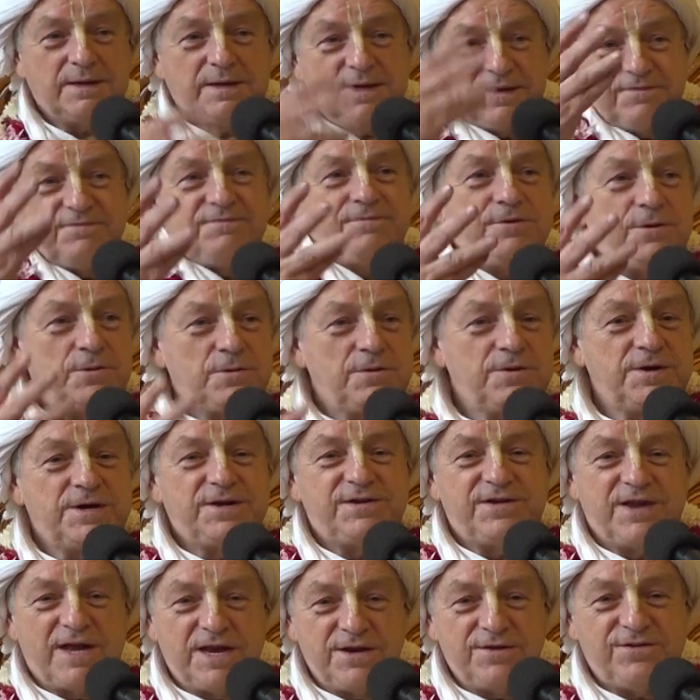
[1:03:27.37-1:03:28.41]
give your
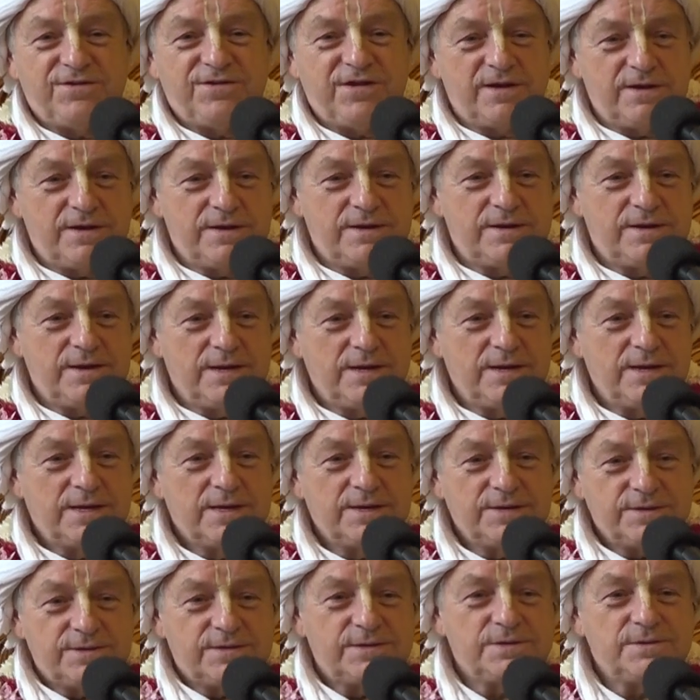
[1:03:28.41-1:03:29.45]
attention
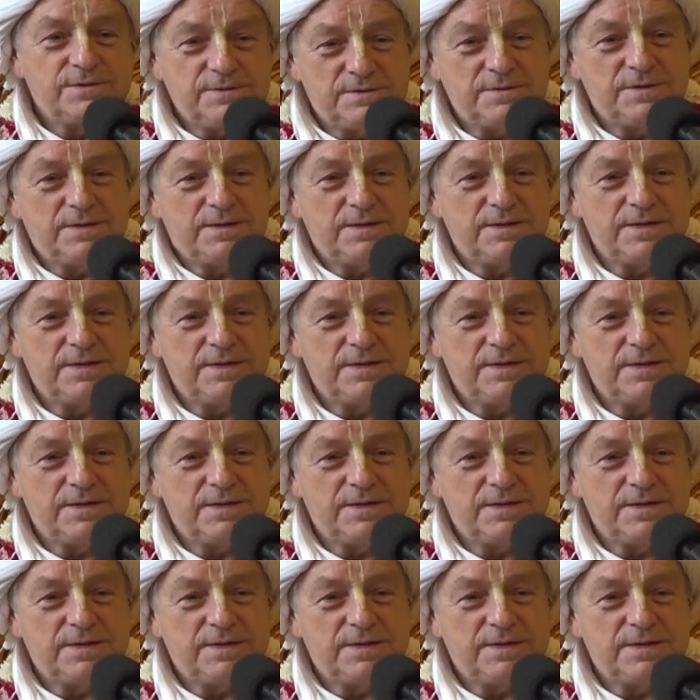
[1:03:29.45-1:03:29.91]
to